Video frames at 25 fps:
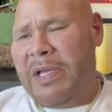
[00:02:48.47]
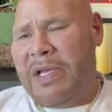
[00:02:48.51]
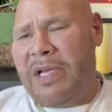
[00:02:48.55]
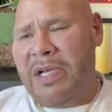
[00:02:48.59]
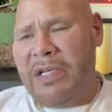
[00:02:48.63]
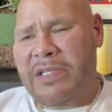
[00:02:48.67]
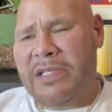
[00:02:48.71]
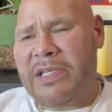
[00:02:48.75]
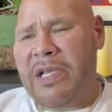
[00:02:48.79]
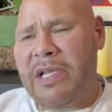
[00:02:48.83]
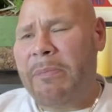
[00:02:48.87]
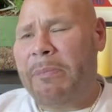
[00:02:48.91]

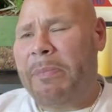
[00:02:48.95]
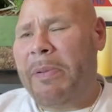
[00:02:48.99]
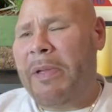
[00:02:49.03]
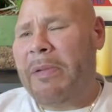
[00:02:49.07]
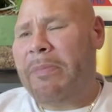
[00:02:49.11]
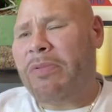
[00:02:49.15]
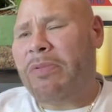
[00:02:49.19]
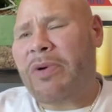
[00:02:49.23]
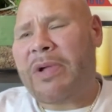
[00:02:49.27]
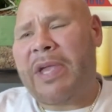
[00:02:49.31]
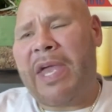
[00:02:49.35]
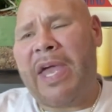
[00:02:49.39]
Because some
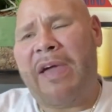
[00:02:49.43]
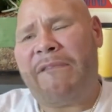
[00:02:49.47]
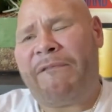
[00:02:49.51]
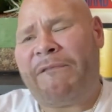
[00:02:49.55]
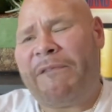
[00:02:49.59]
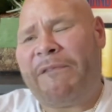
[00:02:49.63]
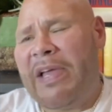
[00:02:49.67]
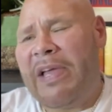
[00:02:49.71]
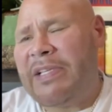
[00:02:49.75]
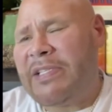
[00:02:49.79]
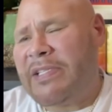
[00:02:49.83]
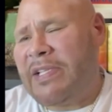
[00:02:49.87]
people
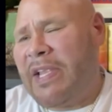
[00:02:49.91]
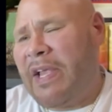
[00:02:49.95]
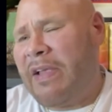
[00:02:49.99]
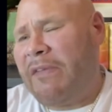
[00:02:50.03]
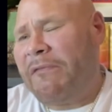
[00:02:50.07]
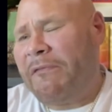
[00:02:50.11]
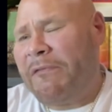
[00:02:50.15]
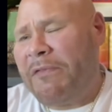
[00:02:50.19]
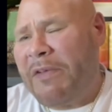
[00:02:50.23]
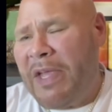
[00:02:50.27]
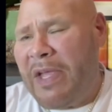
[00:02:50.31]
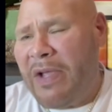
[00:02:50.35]
can't face
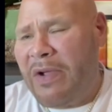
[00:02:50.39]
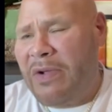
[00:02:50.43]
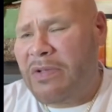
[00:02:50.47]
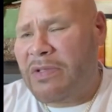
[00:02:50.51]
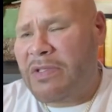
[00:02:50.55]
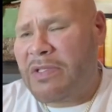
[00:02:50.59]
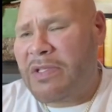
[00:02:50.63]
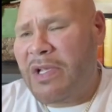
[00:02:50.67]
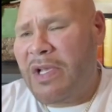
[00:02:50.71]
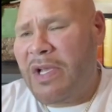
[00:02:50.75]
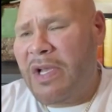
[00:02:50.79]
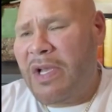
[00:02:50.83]
their
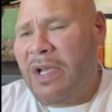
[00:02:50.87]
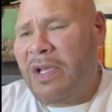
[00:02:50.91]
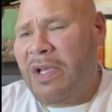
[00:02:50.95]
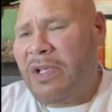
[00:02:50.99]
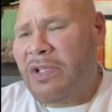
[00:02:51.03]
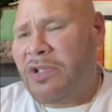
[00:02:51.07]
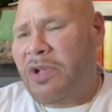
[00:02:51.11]
fears.